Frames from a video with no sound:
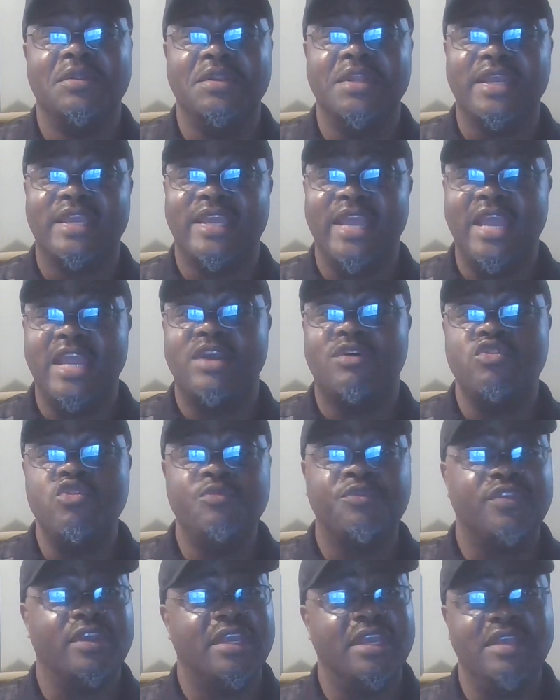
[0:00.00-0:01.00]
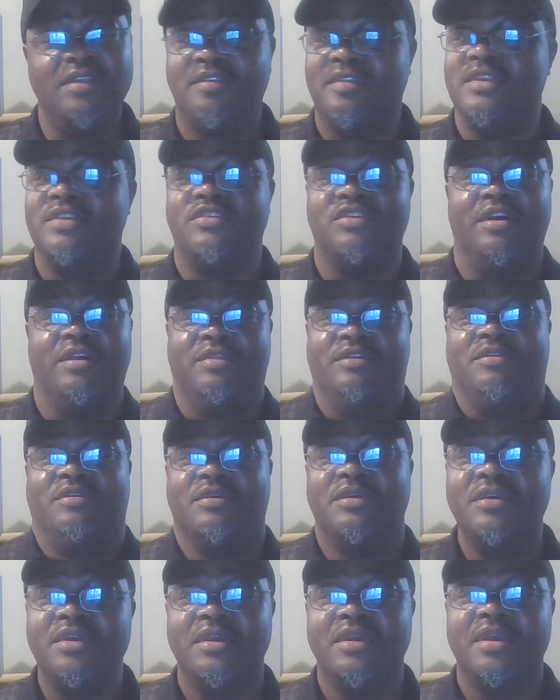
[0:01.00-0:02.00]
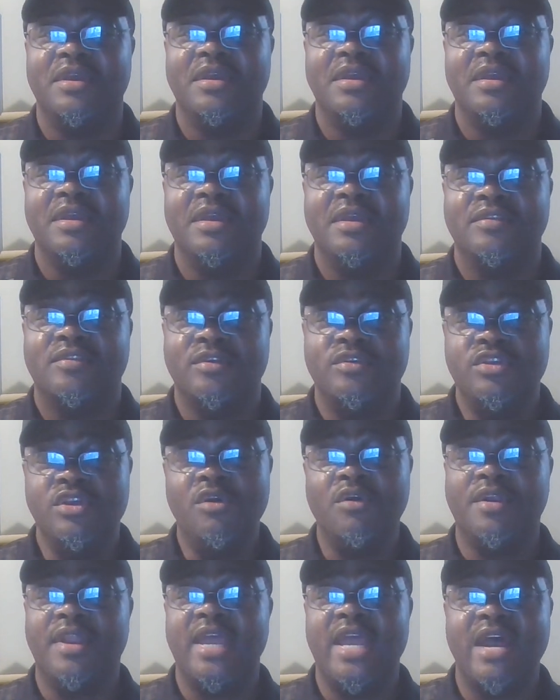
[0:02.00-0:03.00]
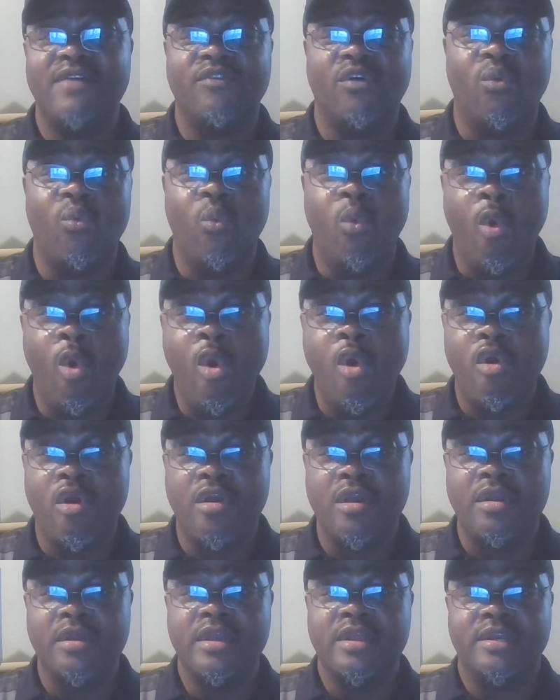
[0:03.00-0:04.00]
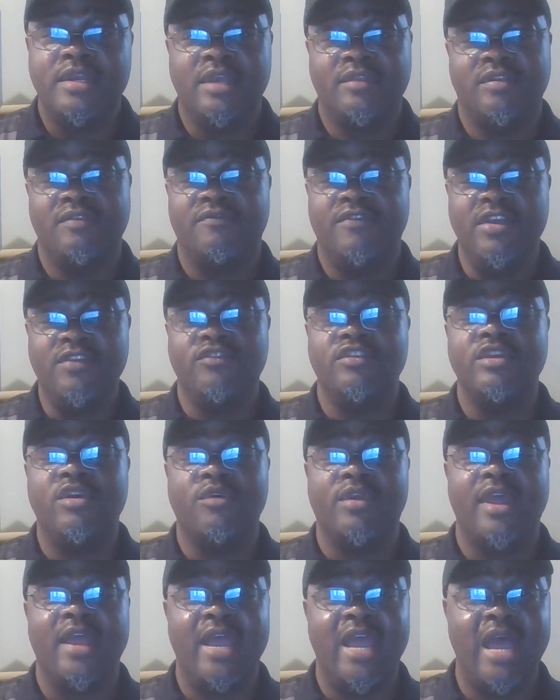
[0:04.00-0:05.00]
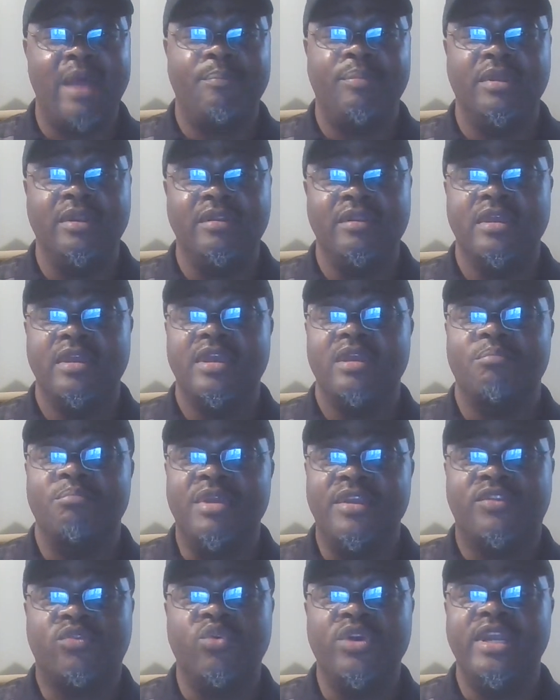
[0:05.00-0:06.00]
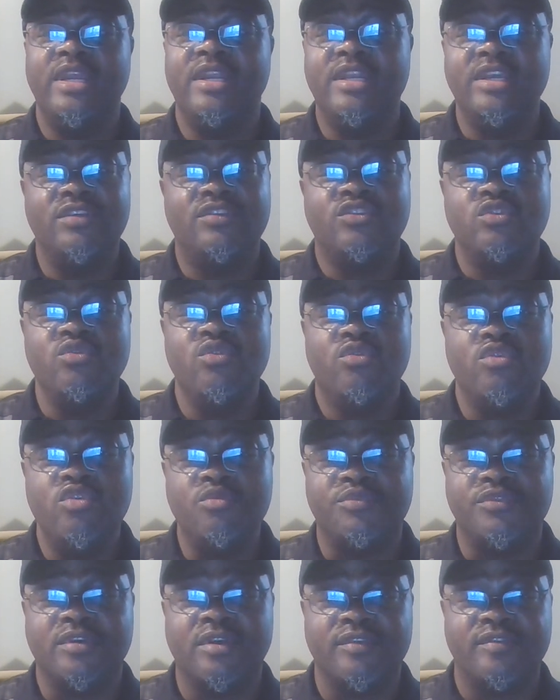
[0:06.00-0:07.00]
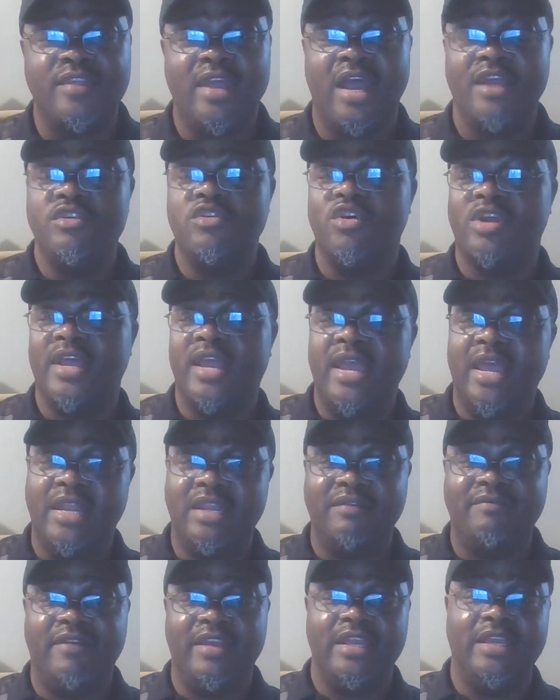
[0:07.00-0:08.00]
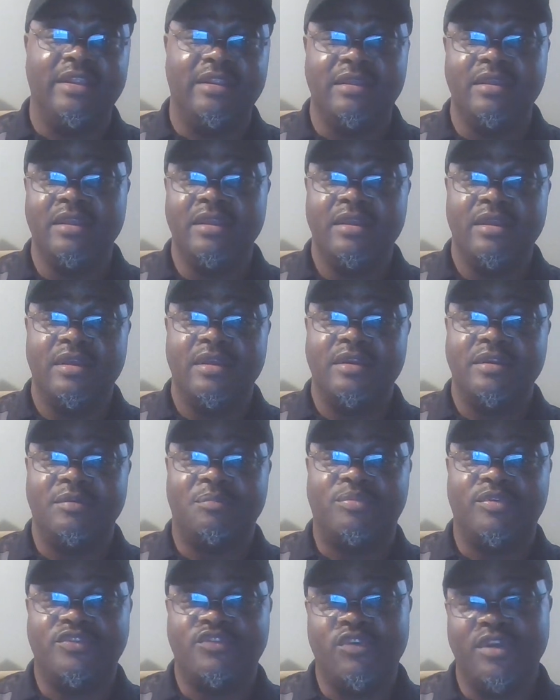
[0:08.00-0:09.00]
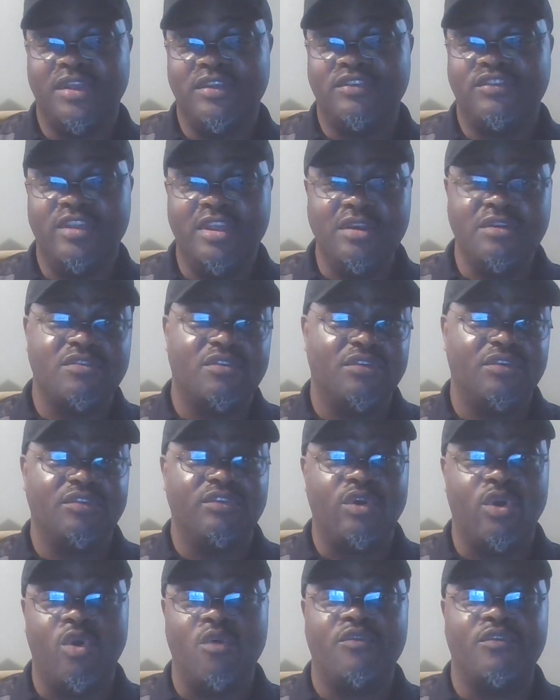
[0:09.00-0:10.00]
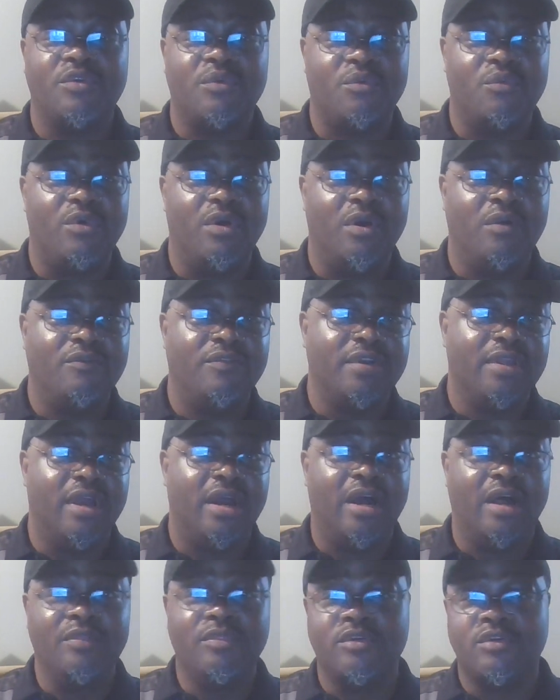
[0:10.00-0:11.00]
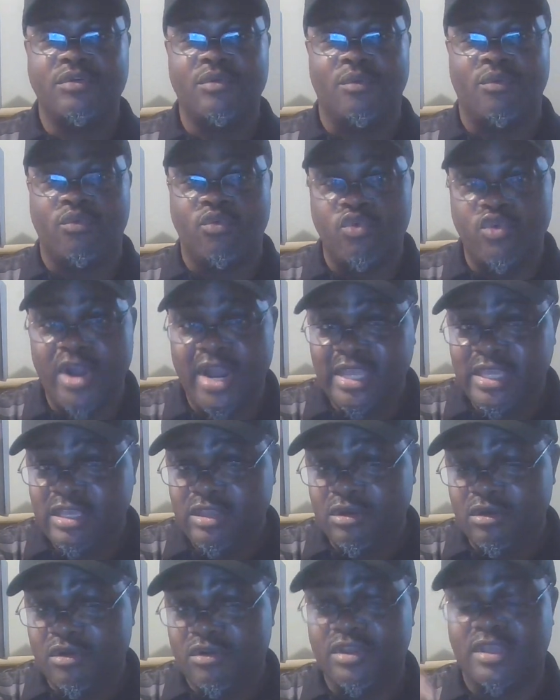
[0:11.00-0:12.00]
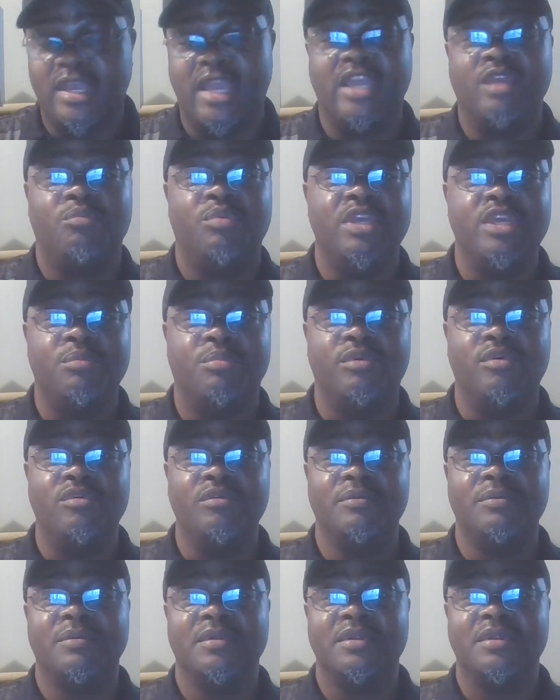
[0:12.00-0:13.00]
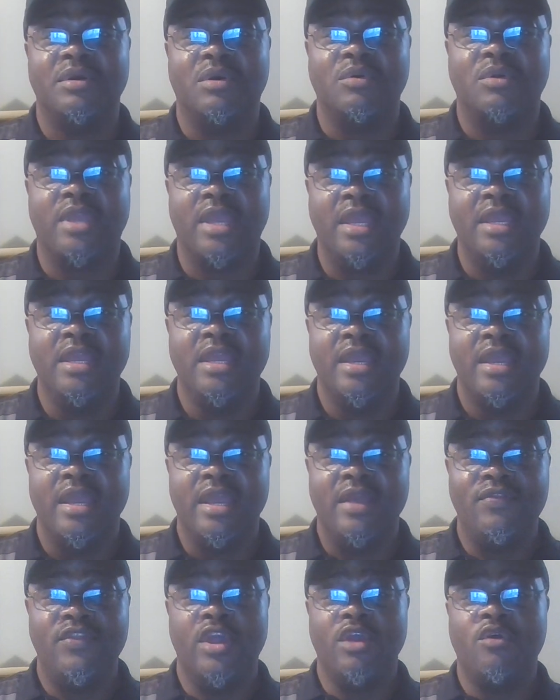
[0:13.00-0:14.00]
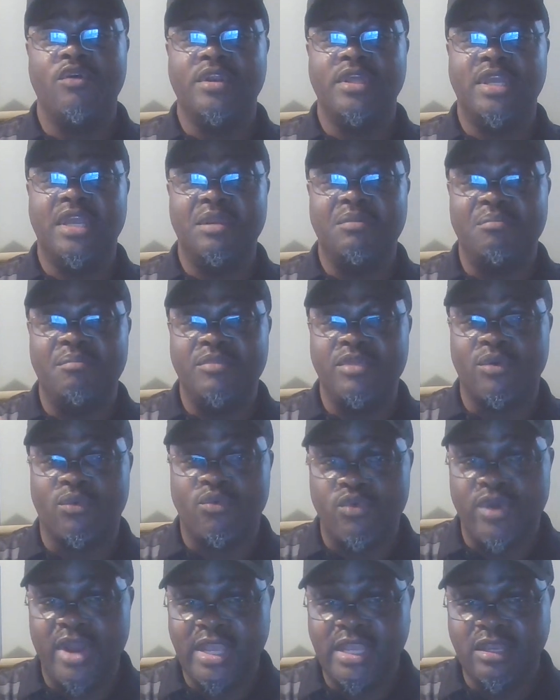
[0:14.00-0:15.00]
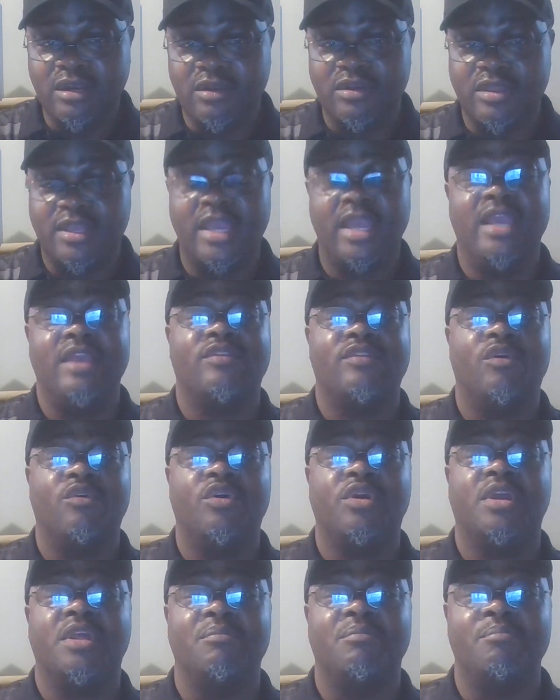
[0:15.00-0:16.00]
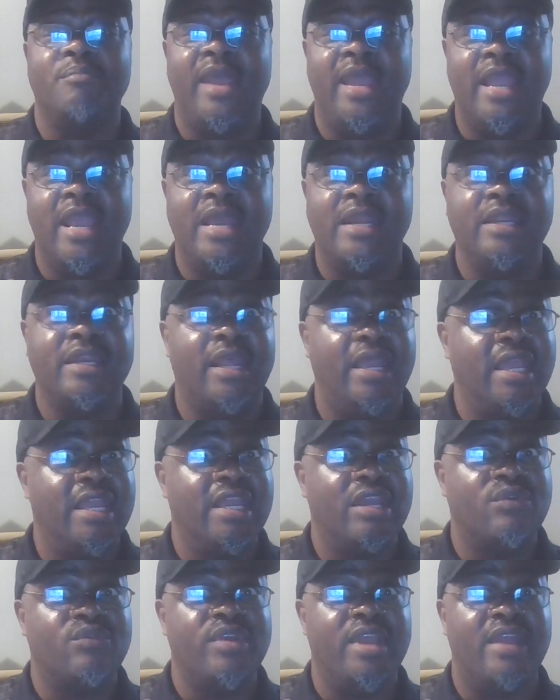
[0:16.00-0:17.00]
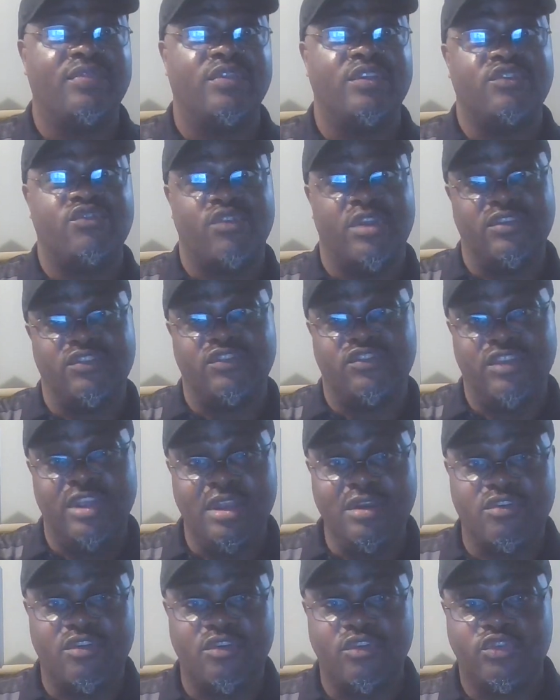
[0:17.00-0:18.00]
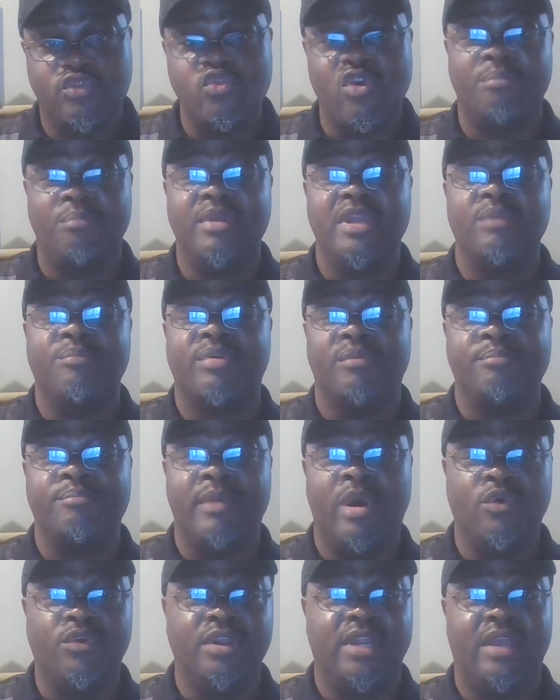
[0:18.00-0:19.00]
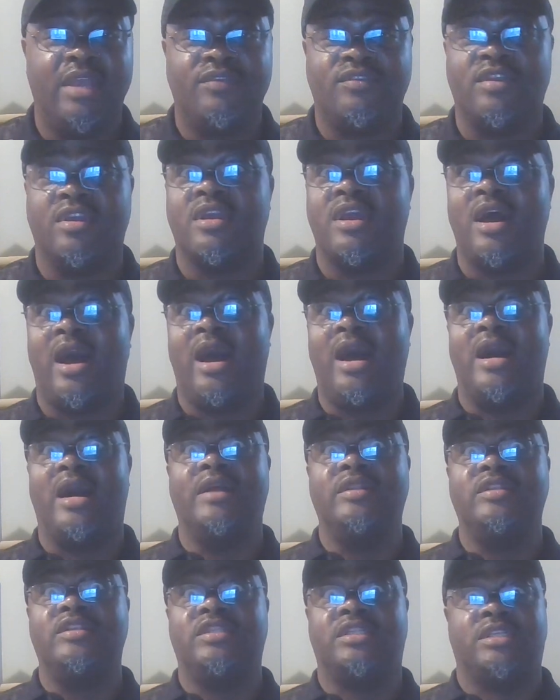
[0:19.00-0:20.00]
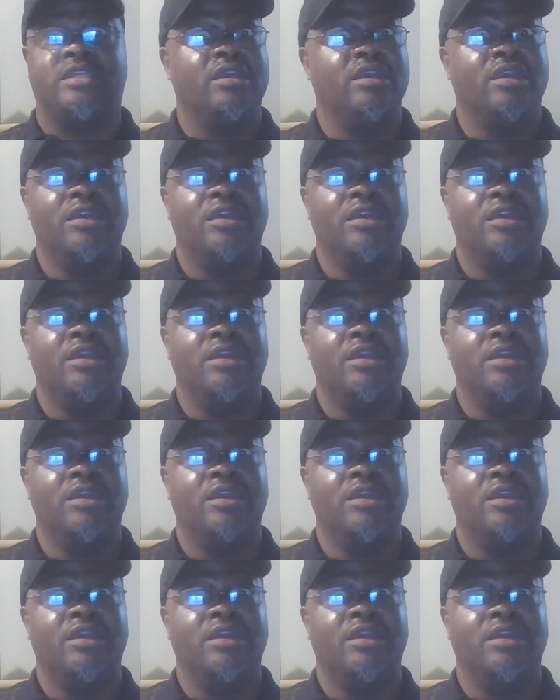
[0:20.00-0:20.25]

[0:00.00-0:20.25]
the gay groups against each other. So you're going to have a war that's eventually going to happen between these two groups because now you're going to elevate the transgenders over the, over the other regular gay people okay? And they're going to get the regular gays are going to get mad and angry at the transgenders who are being promoted as the gods